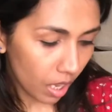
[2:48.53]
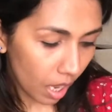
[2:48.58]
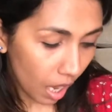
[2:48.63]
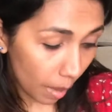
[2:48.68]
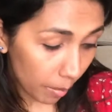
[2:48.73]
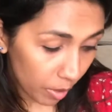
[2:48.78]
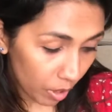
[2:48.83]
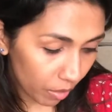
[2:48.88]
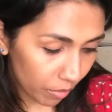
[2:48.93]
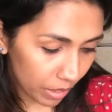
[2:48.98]

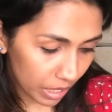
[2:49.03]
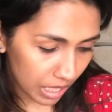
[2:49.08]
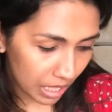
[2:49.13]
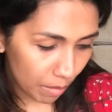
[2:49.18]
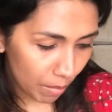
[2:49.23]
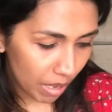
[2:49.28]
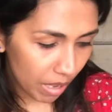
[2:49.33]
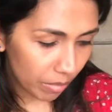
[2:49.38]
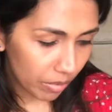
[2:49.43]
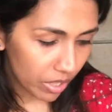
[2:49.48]
I mean, obviously
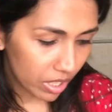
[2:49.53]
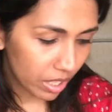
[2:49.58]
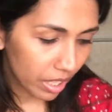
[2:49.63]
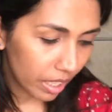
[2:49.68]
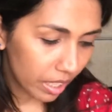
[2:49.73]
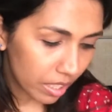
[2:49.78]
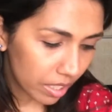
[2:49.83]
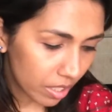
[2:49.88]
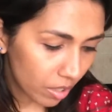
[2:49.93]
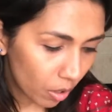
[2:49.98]
baby
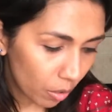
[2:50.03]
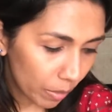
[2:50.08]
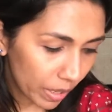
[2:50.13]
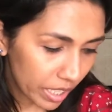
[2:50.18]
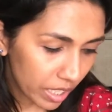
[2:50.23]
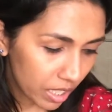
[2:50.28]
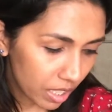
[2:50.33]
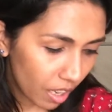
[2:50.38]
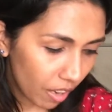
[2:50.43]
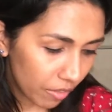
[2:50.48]
skin is
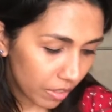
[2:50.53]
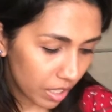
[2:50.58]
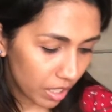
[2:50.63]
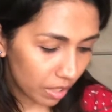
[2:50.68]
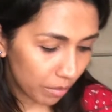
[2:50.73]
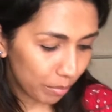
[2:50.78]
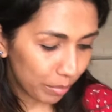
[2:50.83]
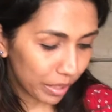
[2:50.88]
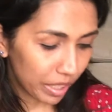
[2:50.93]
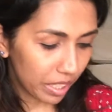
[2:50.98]
already soft
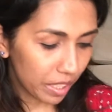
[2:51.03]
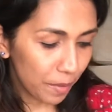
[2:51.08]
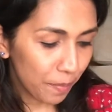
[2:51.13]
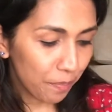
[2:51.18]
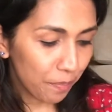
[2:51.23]
enough, but